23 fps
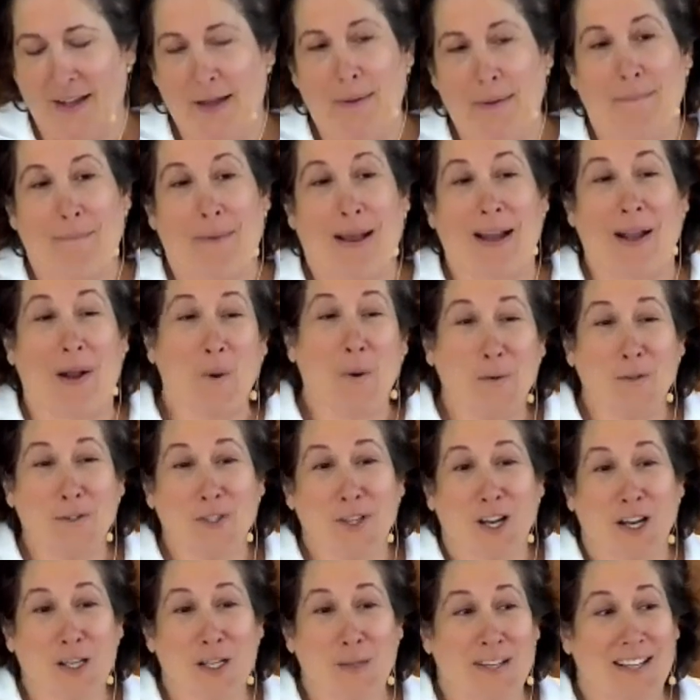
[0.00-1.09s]
My own
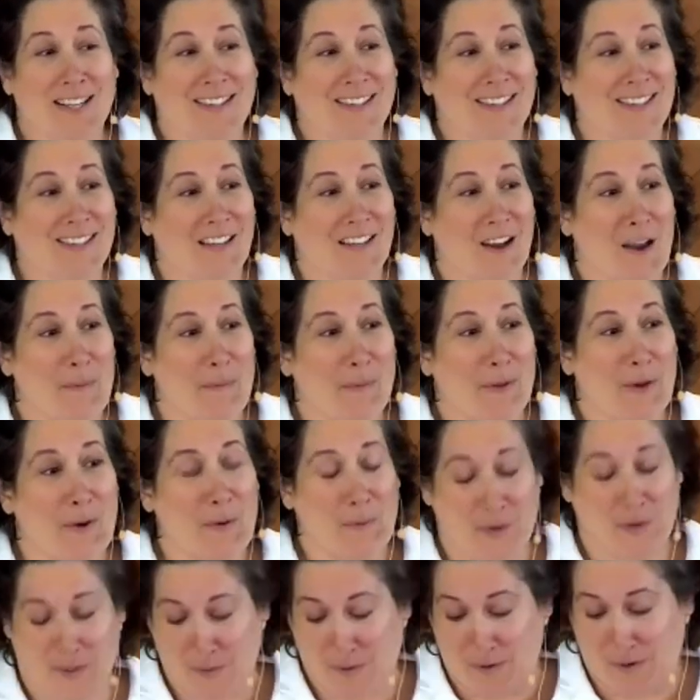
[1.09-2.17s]
judgment at the time, though,
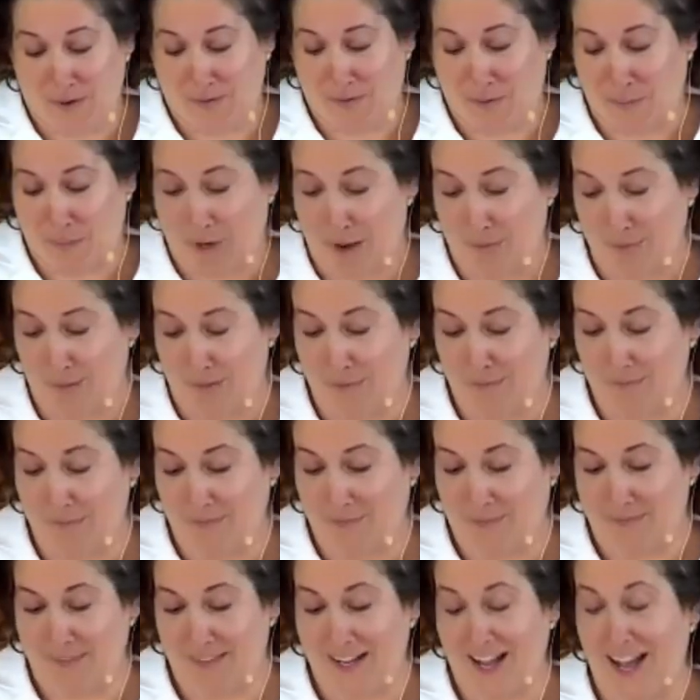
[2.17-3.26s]
was more of a problem.
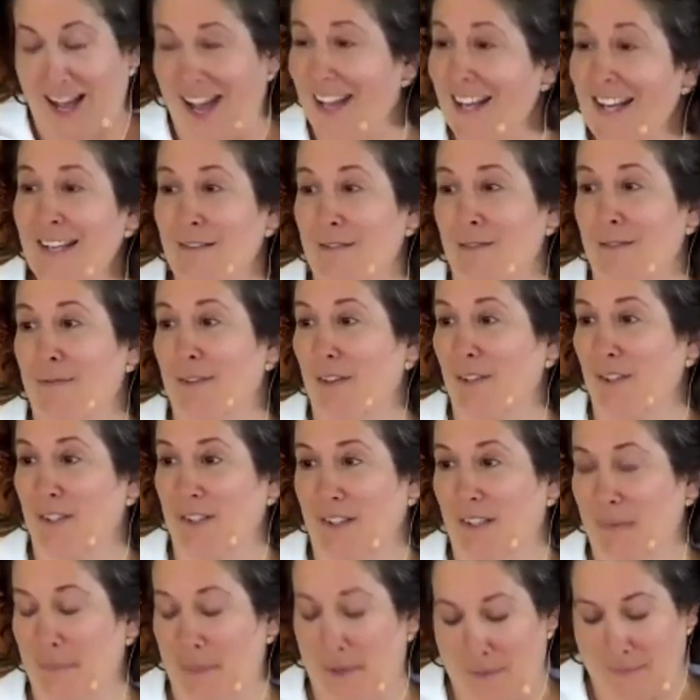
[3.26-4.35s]
I didn't feel
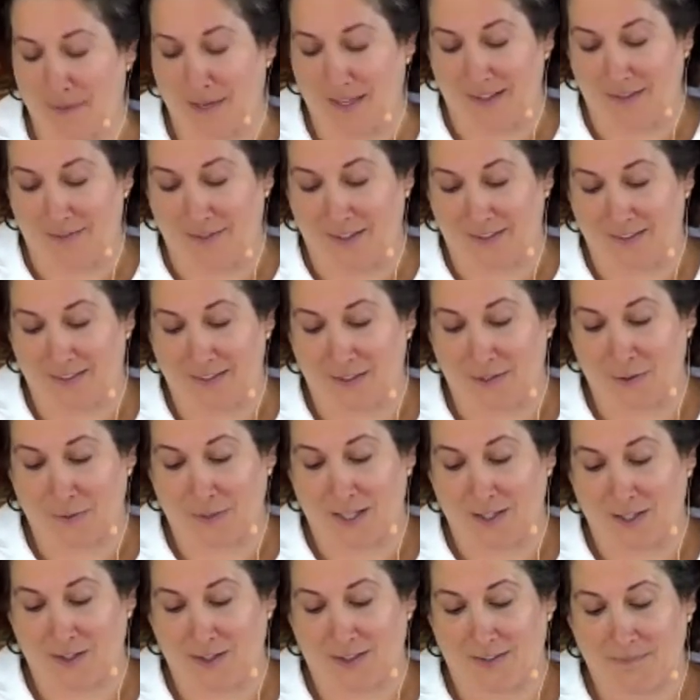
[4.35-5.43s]
good about my living
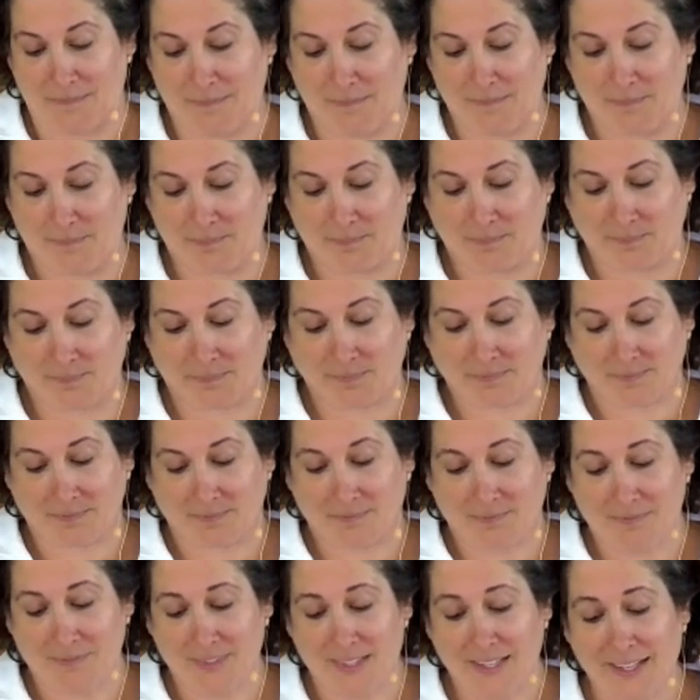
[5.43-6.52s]
situation.
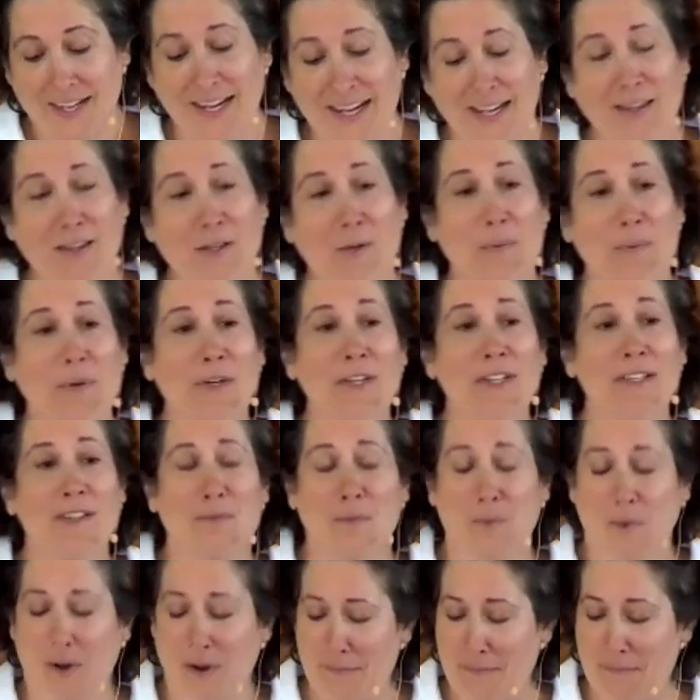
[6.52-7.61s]
In the words of
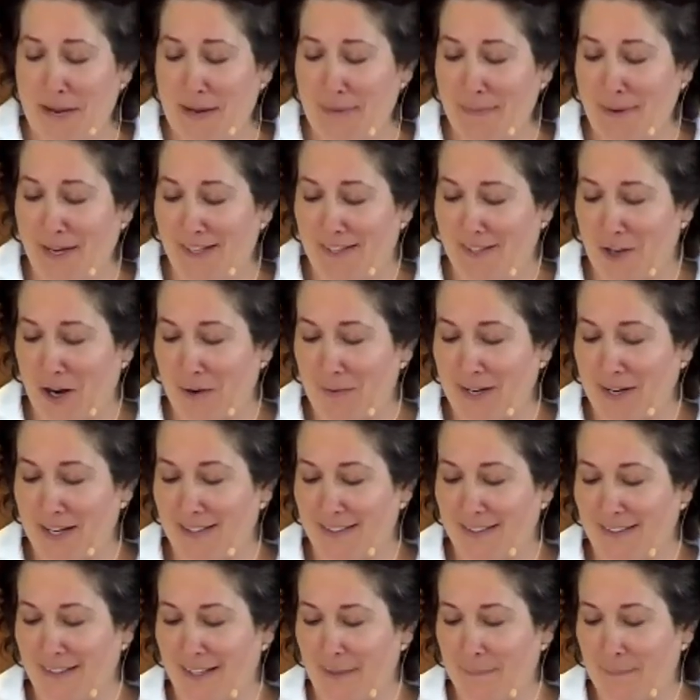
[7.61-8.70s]
one meme I saw
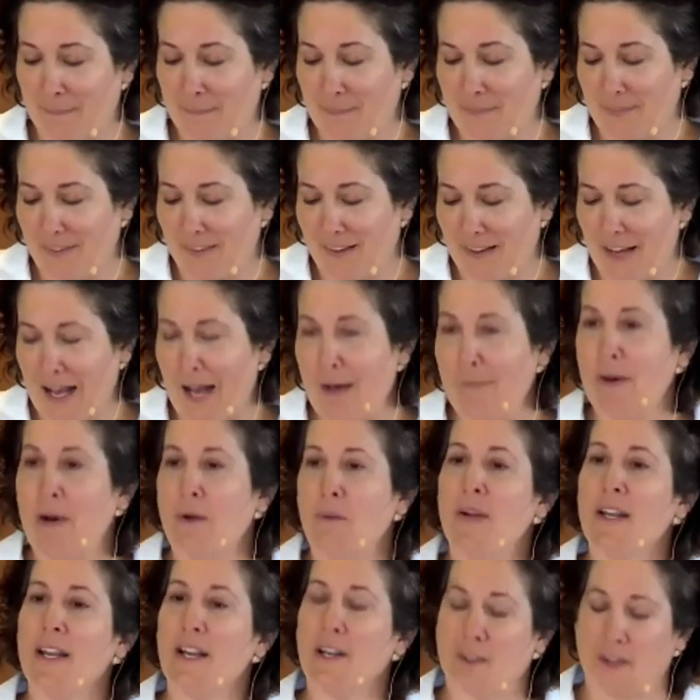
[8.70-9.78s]
recently, how about
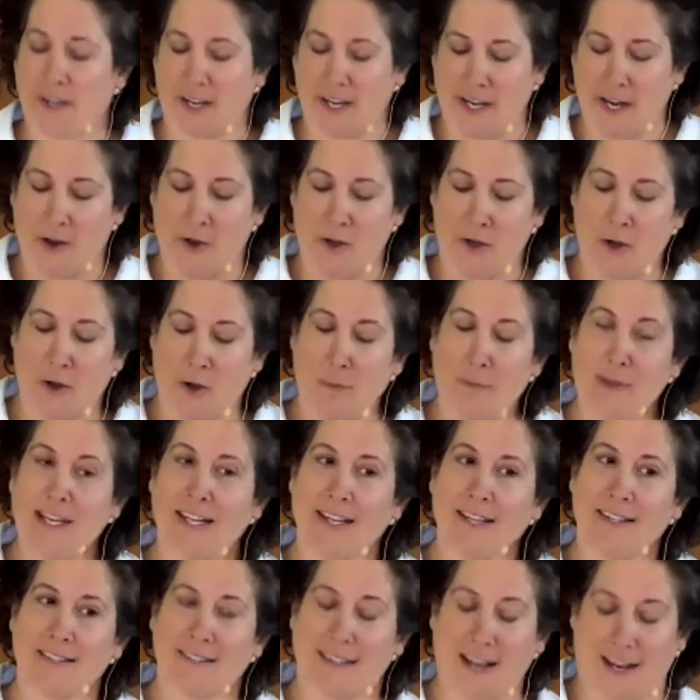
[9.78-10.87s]
we agree nobody
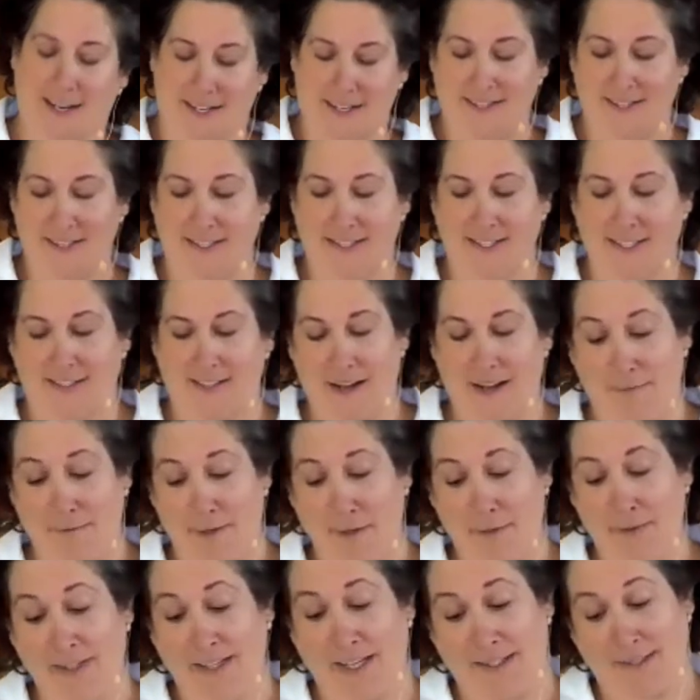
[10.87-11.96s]
gets seconds until
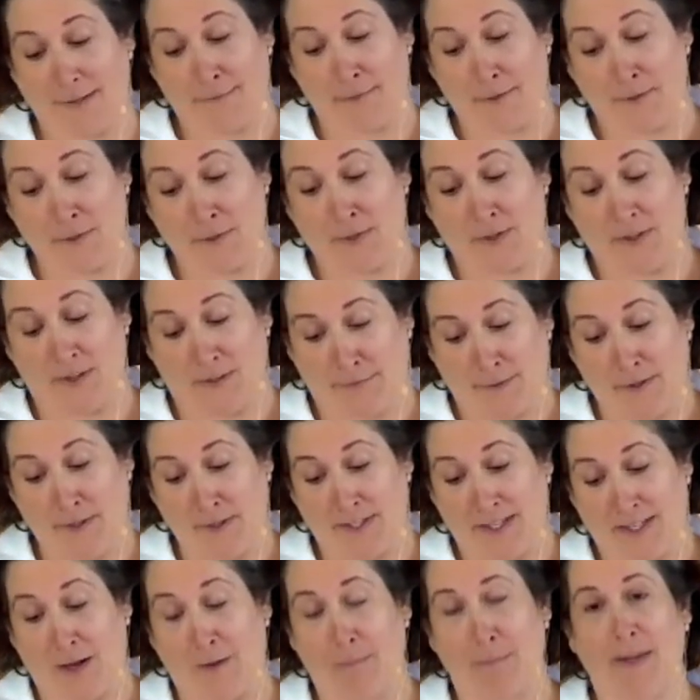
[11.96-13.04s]
everyone gets a
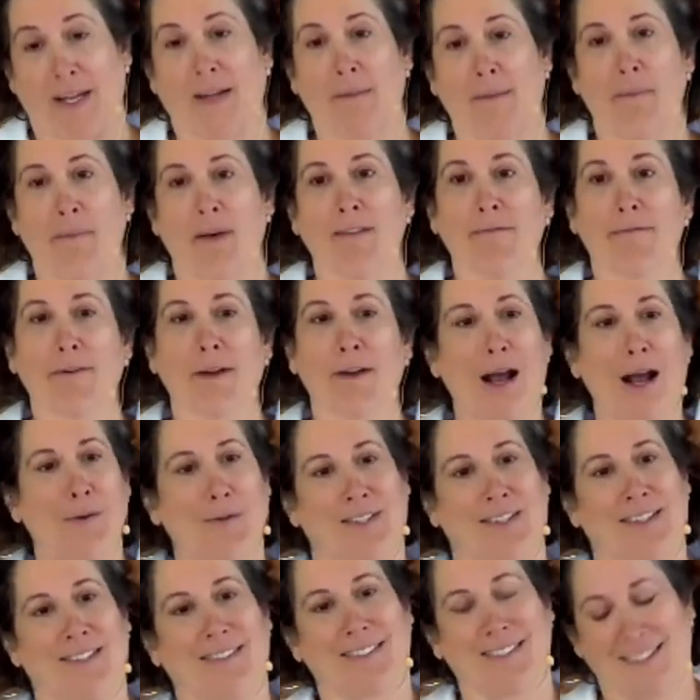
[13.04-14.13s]
first helping, but for
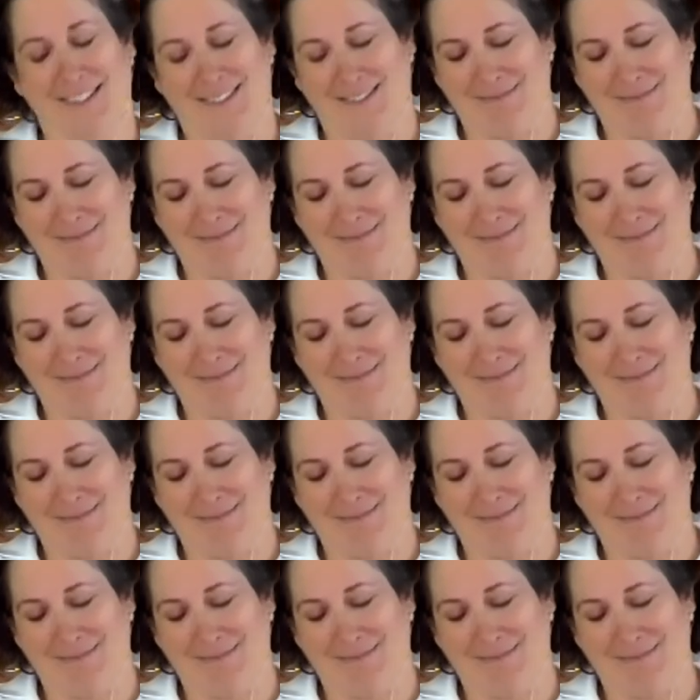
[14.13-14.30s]
houses?